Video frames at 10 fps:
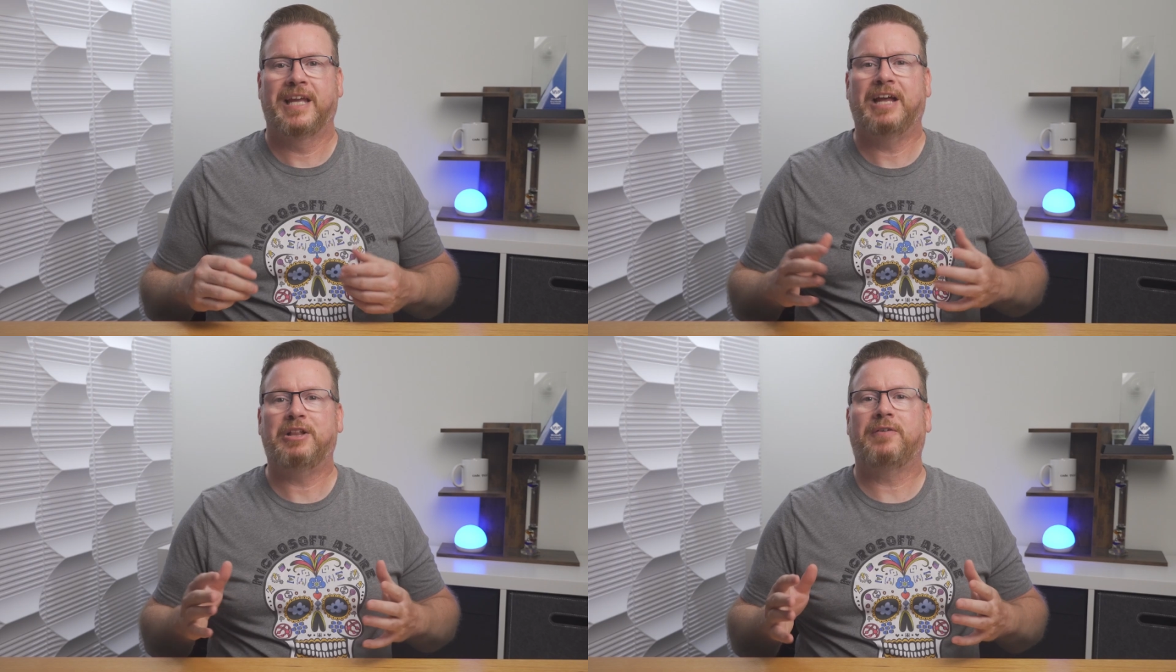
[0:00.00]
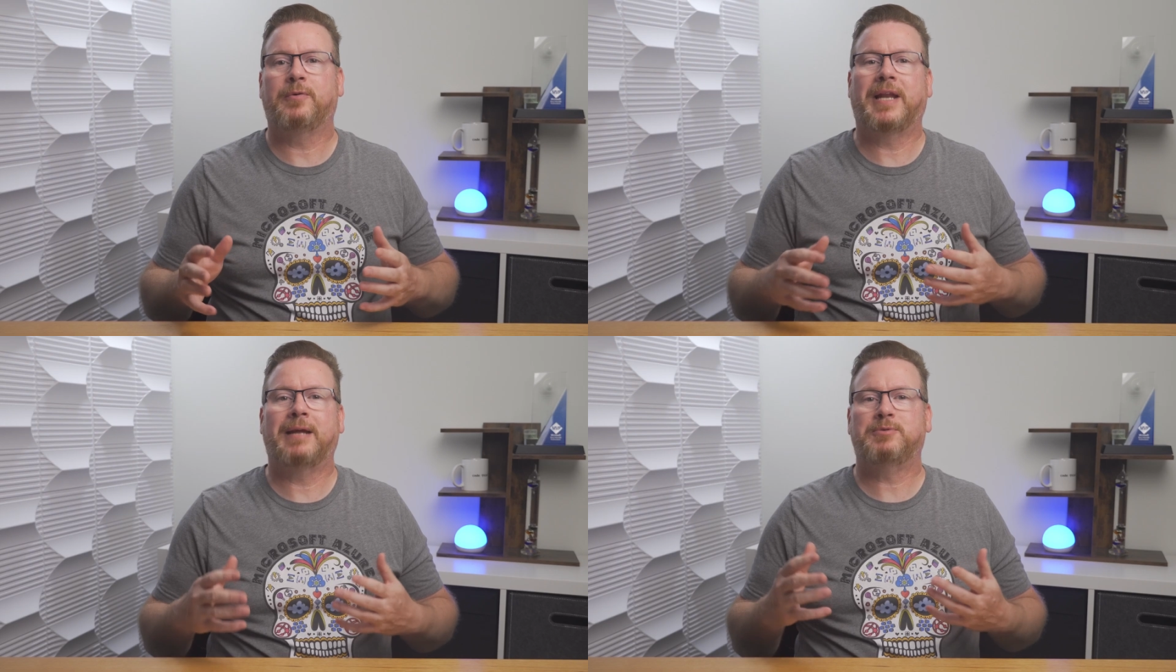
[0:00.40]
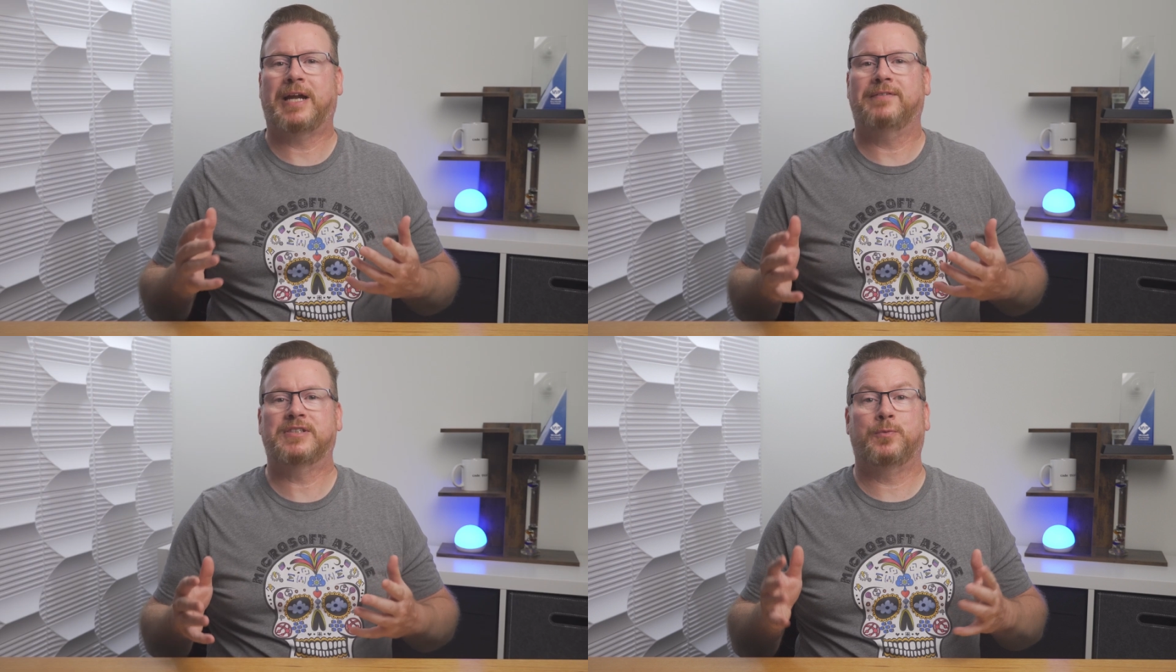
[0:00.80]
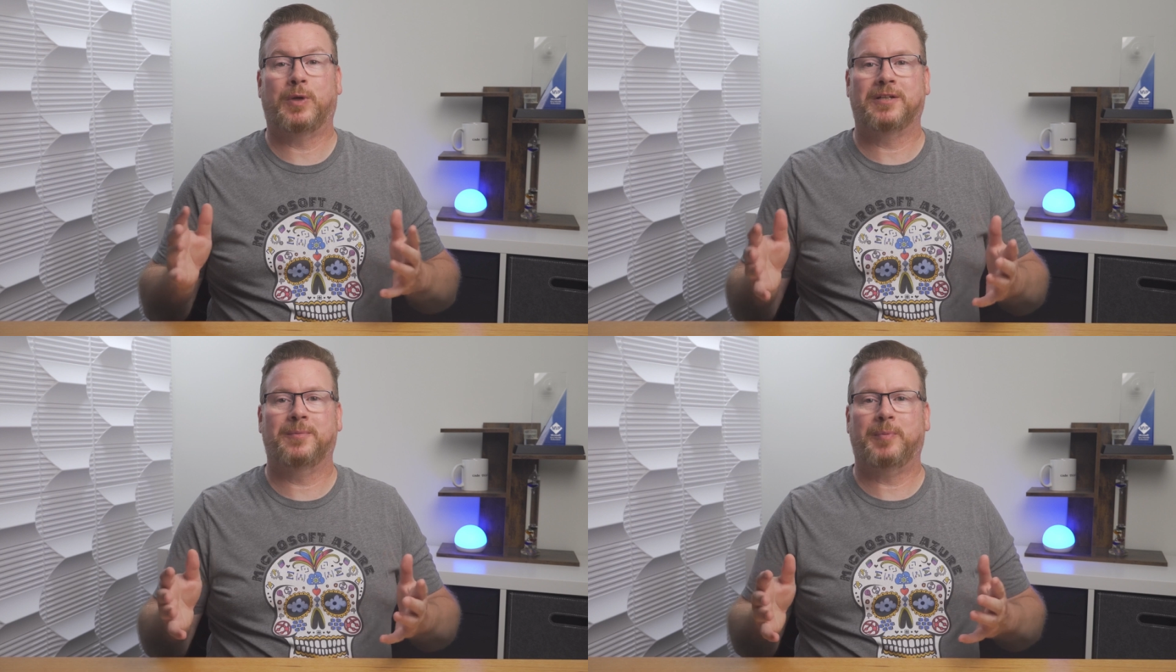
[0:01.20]
Hello everyone, I'm Travis and
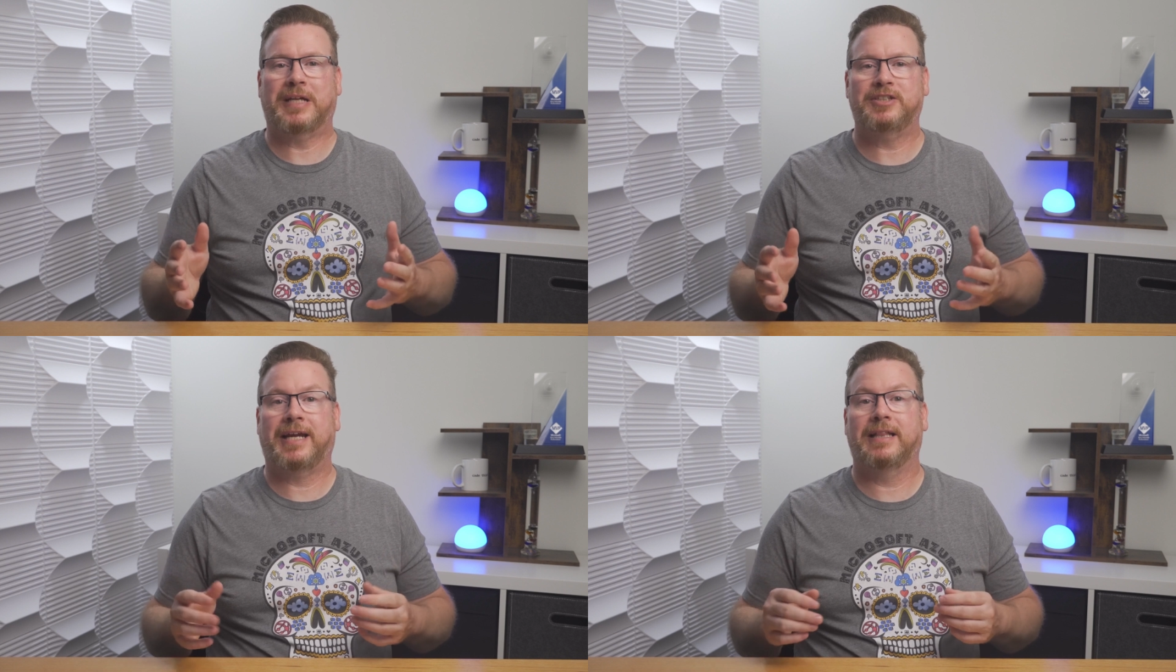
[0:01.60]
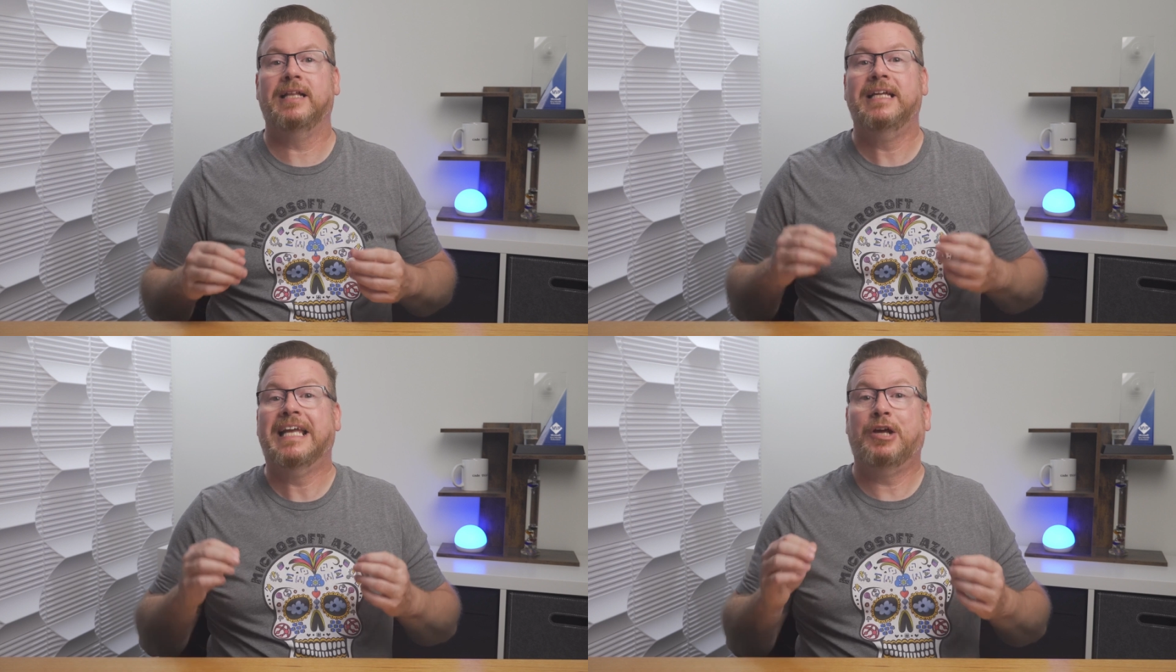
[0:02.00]
welcome to my channel.